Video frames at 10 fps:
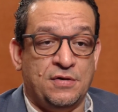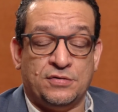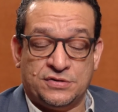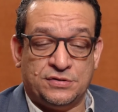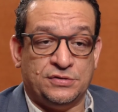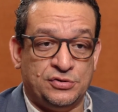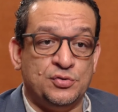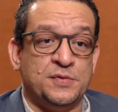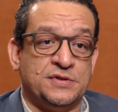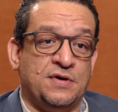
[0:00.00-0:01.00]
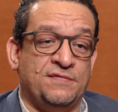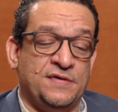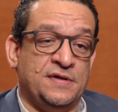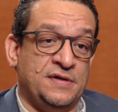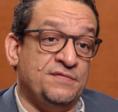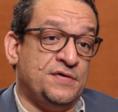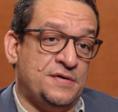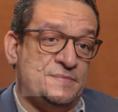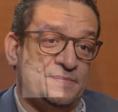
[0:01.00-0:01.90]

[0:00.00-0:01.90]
or certain tumors of the liver.